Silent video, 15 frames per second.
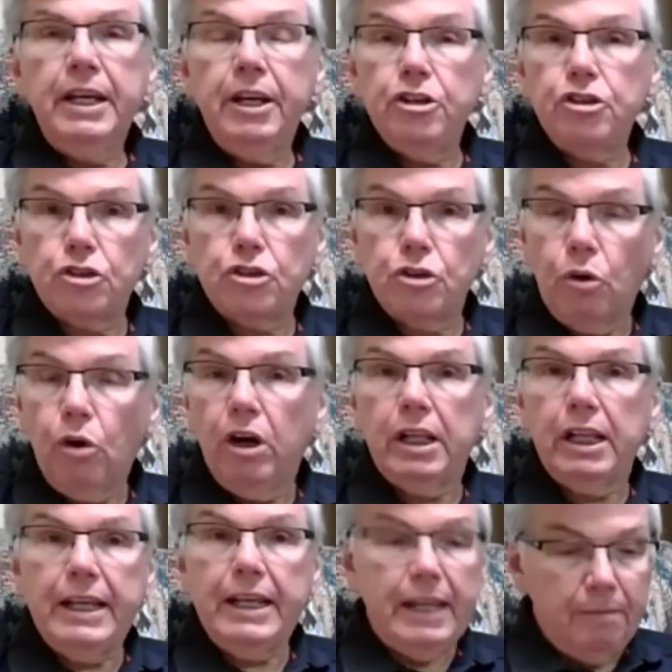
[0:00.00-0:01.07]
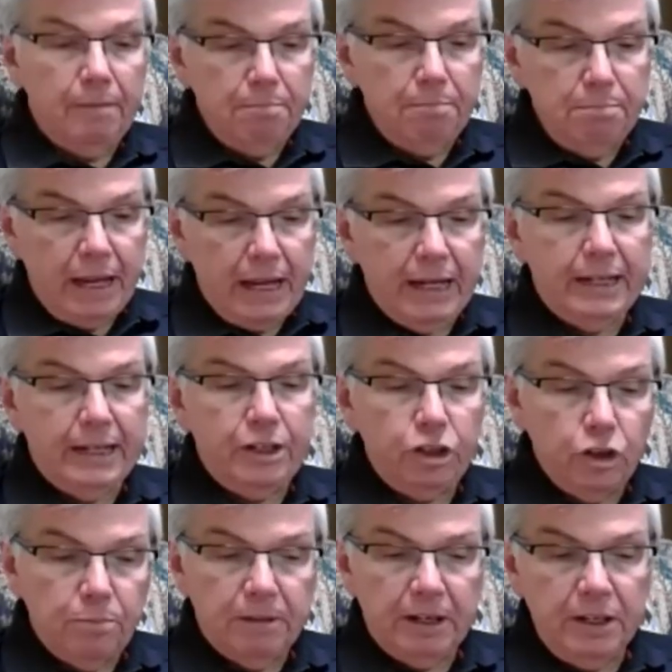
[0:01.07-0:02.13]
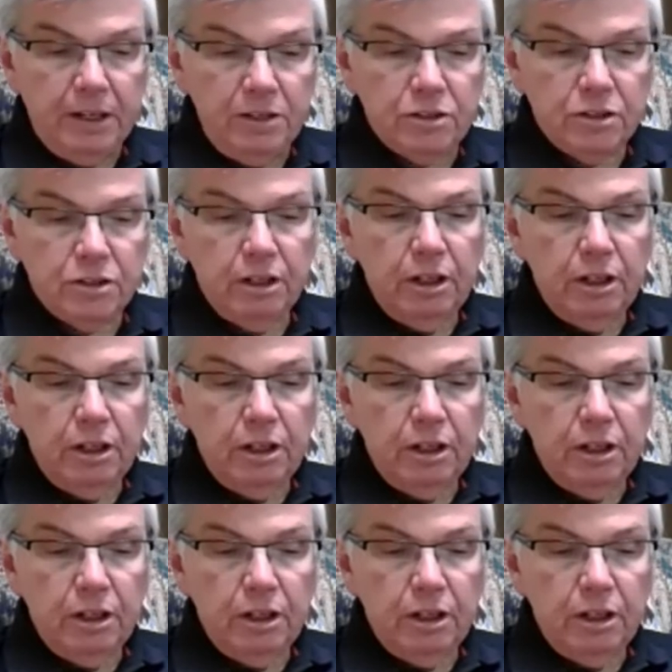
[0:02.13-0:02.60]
historically embedded humans